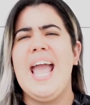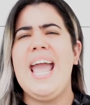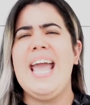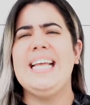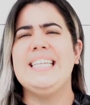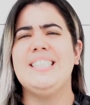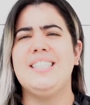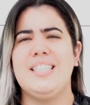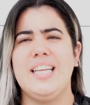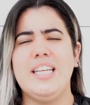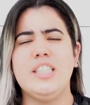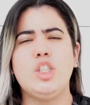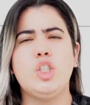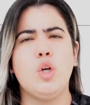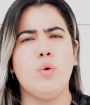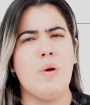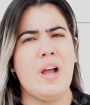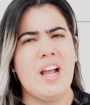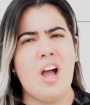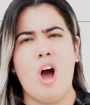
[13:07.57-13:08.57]
Is this
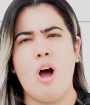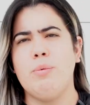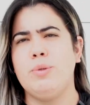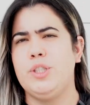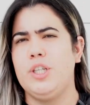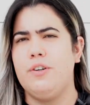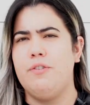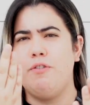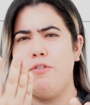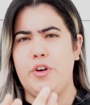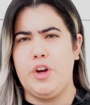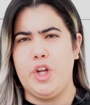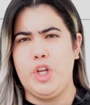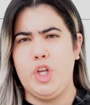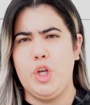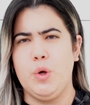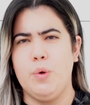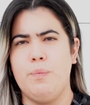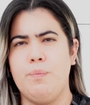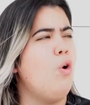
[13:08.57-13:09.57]
the right option for
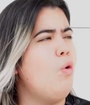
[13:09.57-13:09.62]
you?